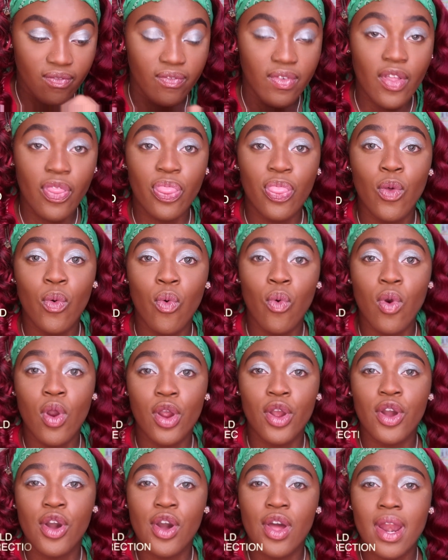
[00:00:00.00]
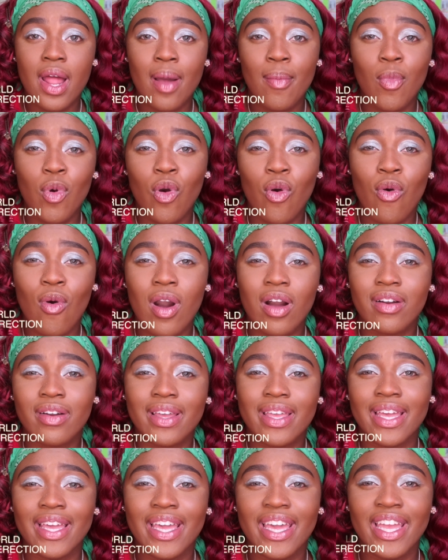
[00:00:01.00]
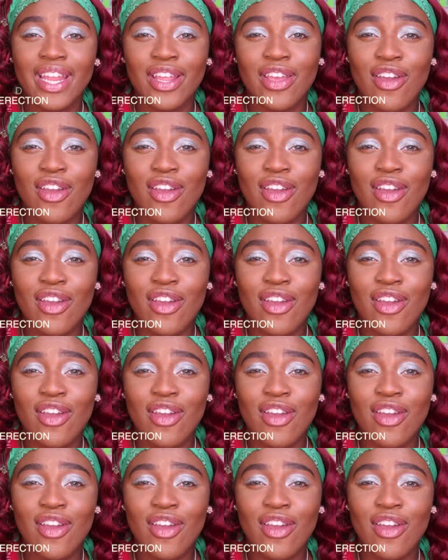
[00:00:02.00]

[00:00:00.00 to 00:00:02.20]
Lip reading: But the world, I'm a walking